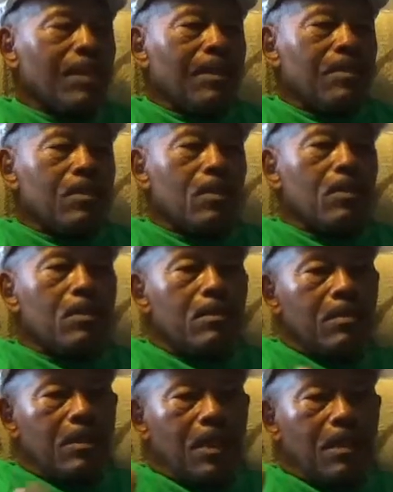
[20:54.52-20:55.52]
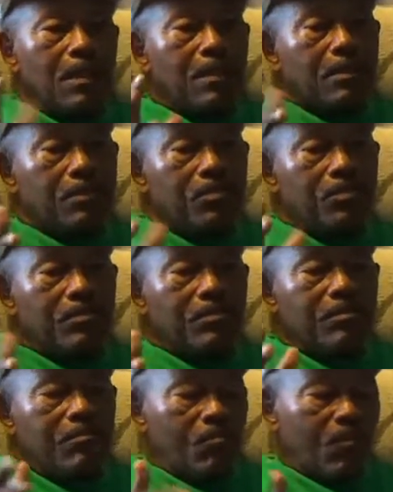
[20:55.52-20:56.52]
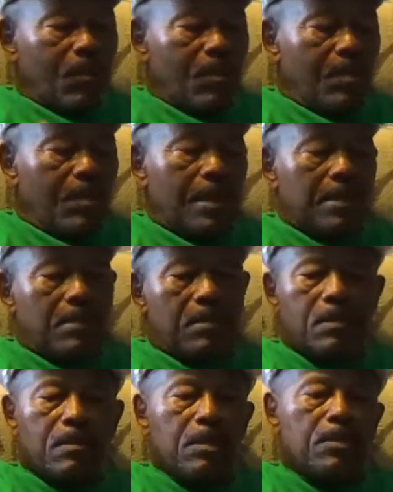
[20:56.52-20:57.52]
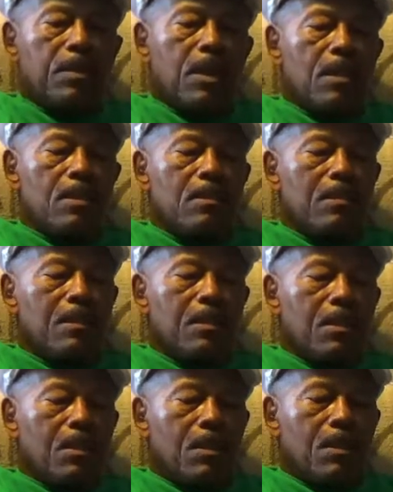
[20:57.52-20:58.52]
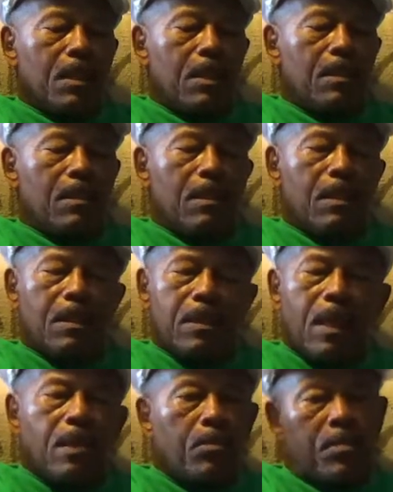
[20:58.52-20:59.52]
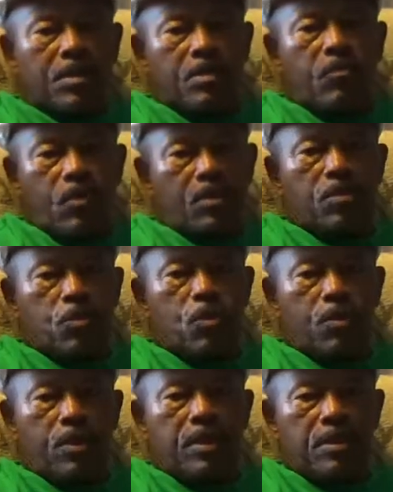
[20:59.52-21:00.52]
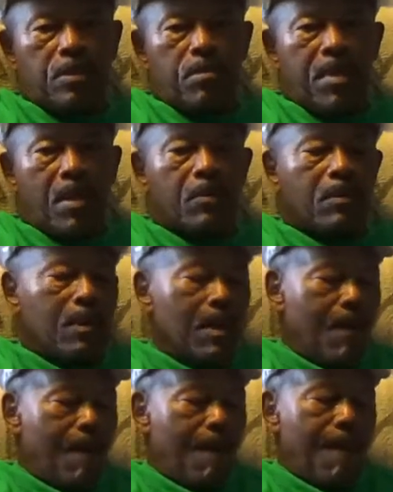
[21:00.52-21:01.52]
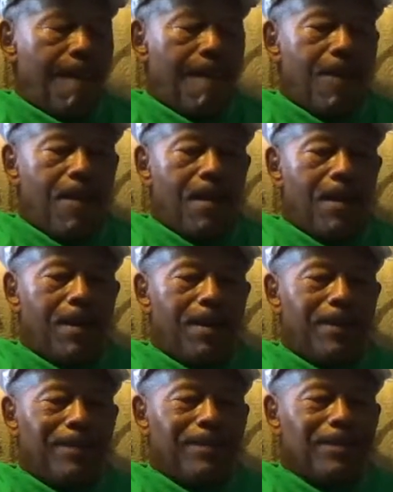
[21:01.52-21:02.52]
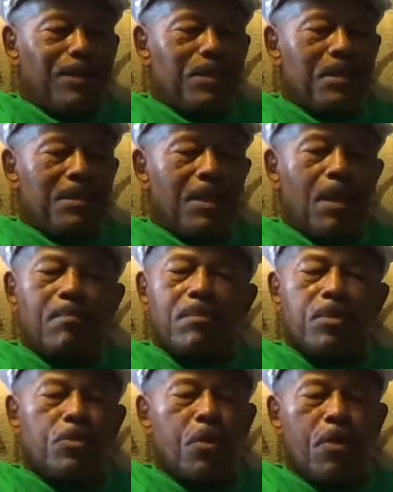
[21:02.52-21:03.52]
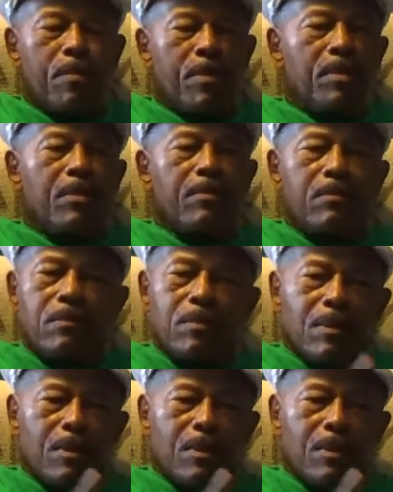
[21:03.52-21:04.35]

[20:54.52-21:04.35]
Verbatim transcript: So uh, this, this has elements of what the story is about, and uh, I'm determined to